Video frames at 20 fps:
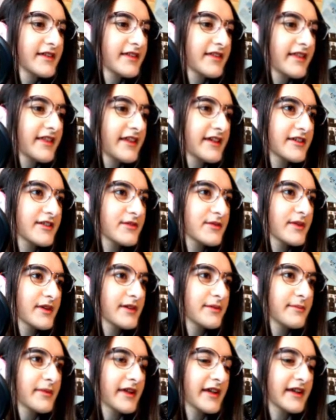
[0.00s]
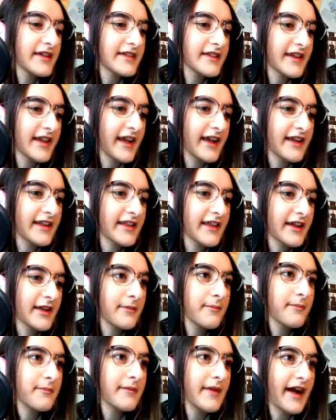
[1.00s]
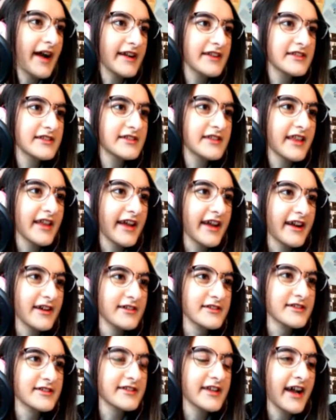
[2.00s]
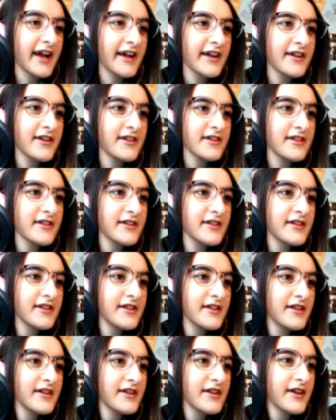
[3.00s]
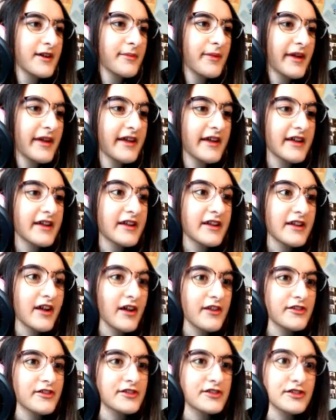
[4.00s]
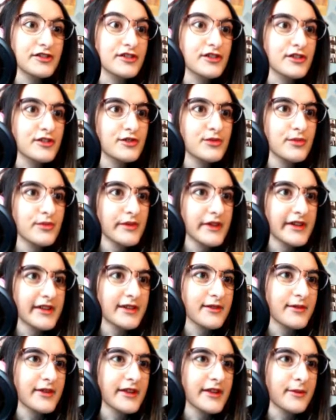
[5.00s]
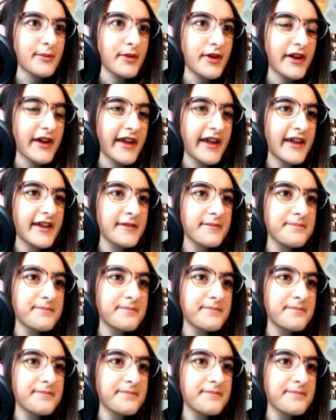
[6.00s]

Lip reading: this one because it kind of like matched the hairstyle a bit, and it also just looked really pretty.